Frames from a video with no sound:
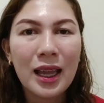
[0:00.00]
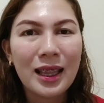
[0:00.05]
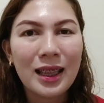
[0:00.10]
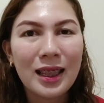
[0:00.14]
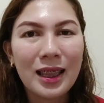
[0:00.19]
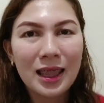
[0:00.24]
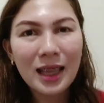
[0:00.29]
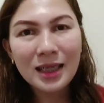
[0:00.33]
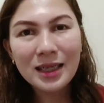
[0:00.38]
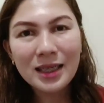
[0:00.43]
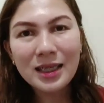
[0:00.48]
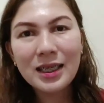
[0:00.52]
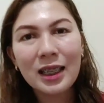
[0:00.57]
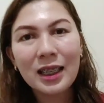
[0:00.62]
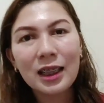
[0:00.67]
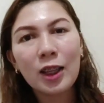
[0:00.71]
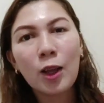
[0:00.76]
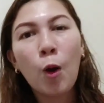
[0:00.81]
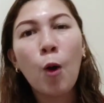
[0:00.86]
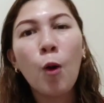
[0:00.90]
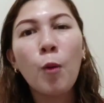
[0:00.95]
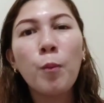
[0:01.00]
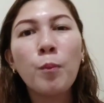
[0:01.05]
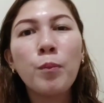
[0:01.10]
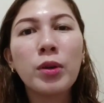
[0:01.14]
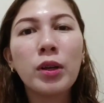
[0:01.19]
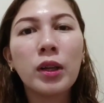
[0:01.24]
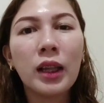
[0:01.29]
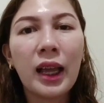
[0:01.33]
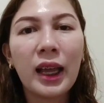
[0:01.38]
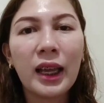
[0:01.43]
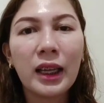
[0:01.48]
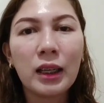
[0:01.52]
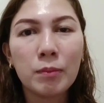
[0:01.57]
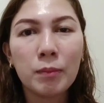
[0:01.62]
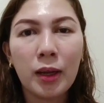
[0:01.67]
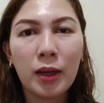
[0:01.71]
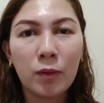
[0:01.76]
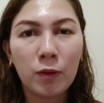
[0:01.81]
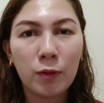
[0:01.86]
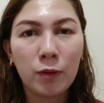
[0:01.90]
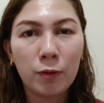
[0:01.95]
And that's it. Hope you
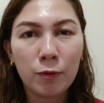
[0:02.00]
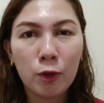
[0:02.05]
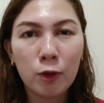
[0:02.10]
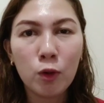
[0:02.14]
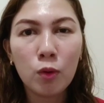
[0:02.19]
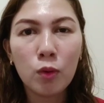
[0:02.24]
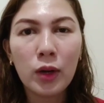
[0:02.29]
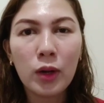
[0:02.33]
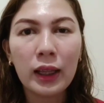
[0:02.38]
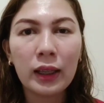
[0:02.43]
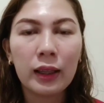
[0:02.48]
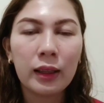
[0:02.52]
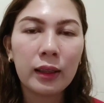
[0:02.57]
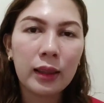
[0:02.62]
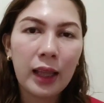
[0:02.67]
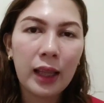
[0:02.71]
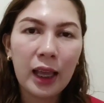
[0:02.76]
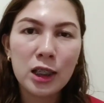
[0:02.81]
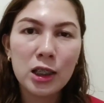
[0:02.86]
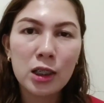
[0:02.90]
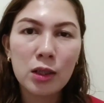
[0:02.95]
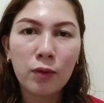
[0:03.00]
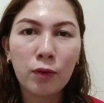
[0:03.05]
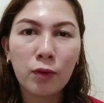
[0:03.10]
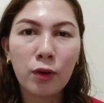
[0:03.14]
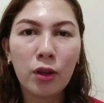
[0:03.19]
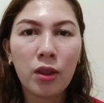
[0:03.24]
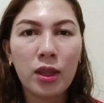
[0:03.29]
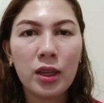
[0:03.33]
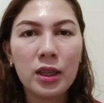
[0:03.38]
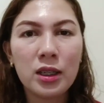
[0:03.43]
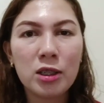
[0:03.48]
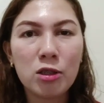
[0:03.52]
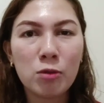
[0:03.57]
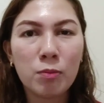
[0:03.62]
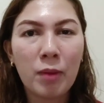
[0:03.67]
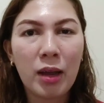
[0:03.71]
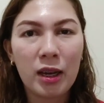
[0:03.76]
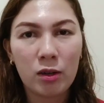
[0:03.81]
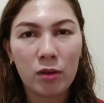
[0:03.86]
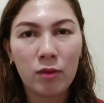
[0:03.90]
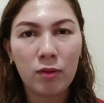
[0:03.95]
liked my review and test for
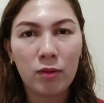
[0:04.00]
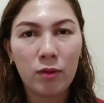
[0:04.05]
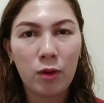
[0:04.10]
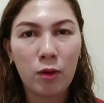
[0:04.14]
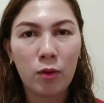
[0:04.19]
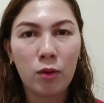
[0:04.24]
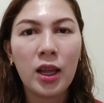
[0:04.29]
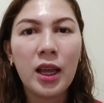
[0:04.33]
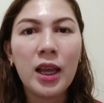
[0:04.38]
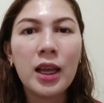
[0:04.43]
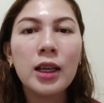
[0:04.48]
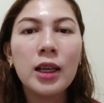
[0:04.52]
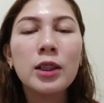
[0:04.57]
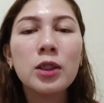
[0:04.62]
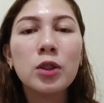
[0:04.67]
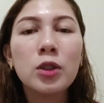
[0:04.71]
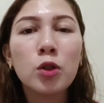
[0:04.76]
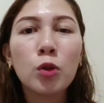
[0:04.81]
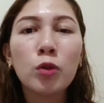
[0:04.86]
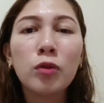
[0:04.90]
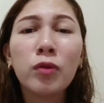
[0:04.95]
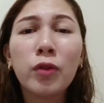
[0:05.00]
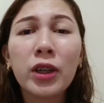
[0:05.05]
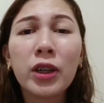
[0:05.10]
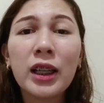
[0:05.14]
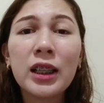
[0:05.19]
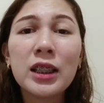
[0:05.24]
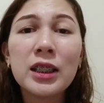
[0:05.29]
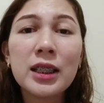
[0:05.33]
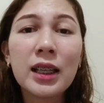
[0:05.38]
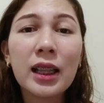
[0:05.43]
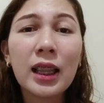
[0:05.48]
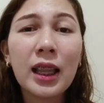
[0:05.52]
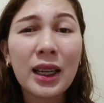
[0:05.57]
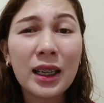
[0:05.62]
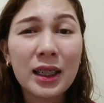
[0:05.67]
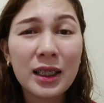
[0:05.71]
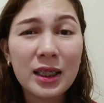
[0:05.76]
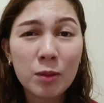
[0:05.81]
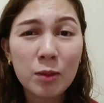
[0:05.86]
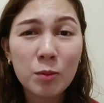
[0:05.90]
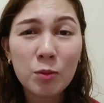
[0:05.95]
this microphone. Don't forget to
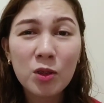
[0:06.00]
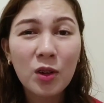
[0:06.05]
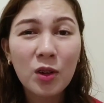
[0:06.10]
like and